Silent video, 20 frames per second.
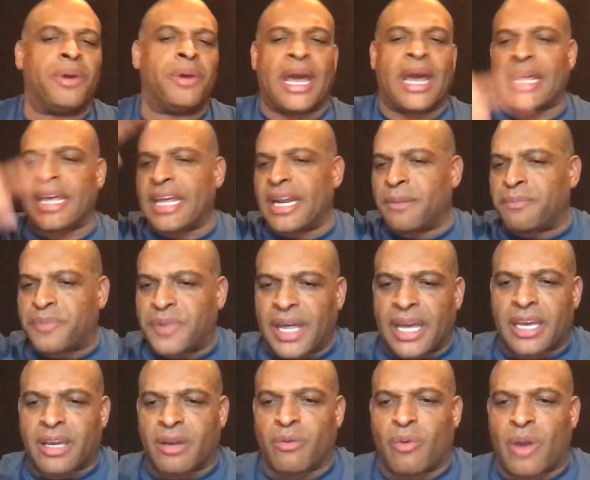Well, we got to get up
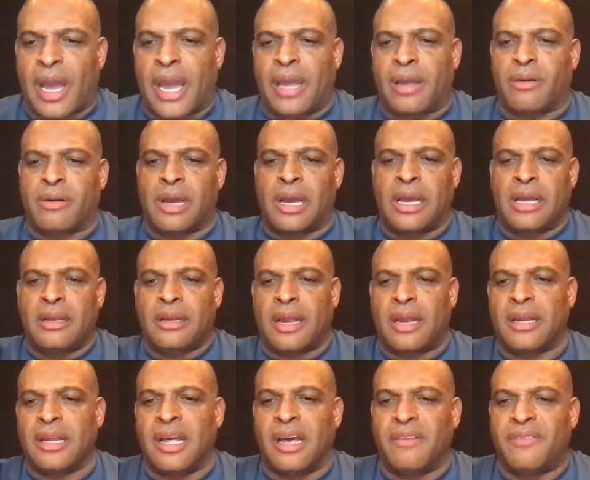thinking right?
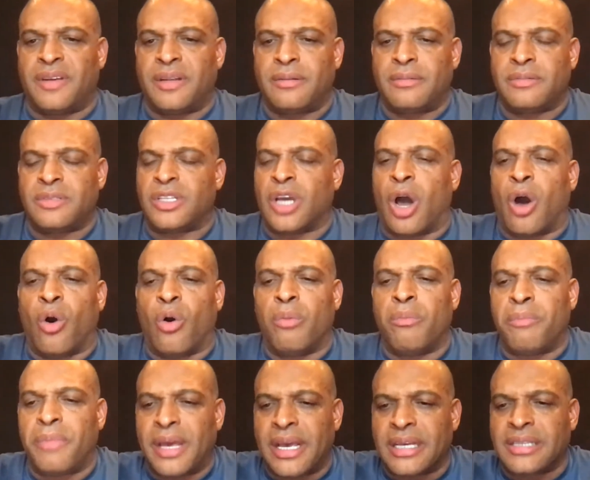I love it.
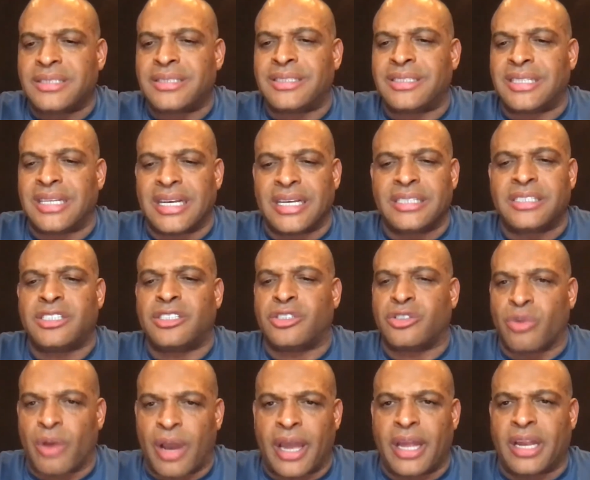Don't miss this
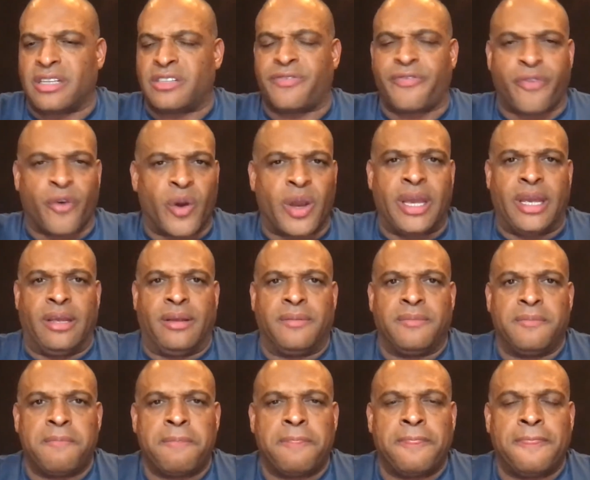training. It's free.
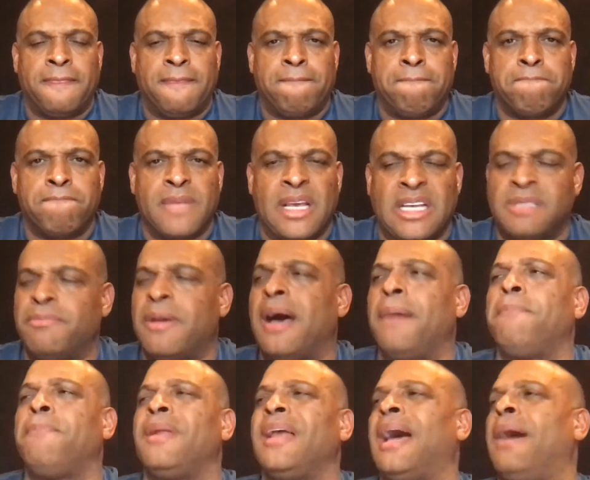That's
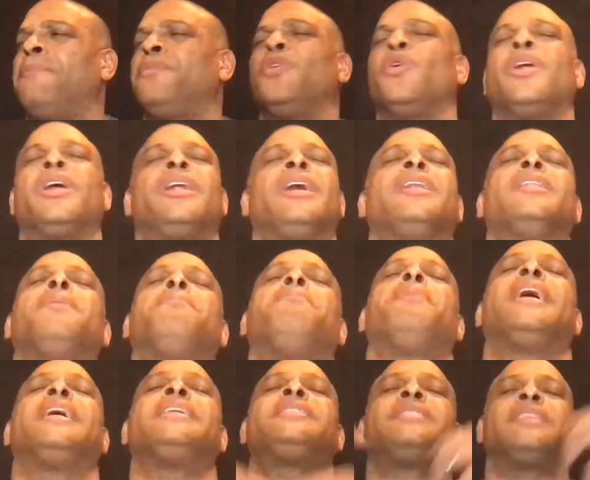I'm doing another
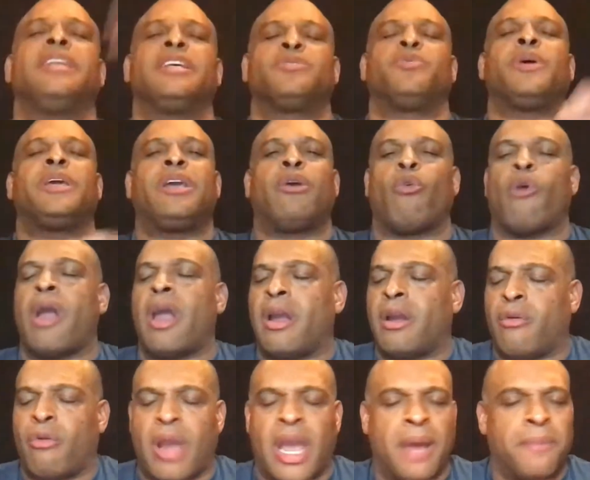blessing as we
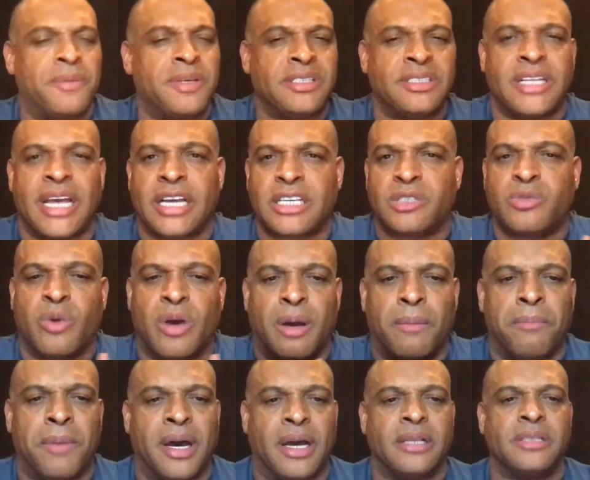grab these next
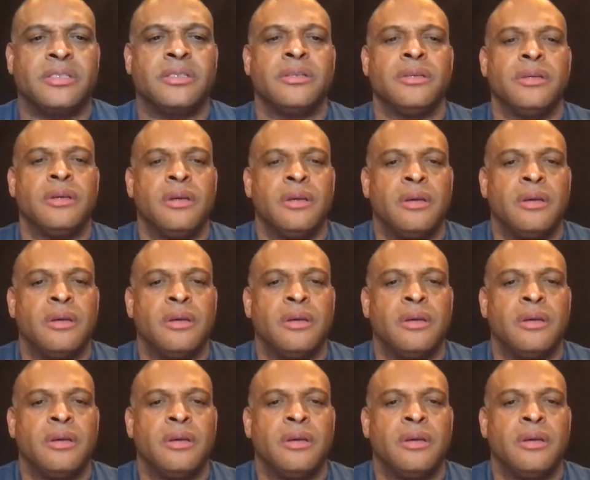12 months.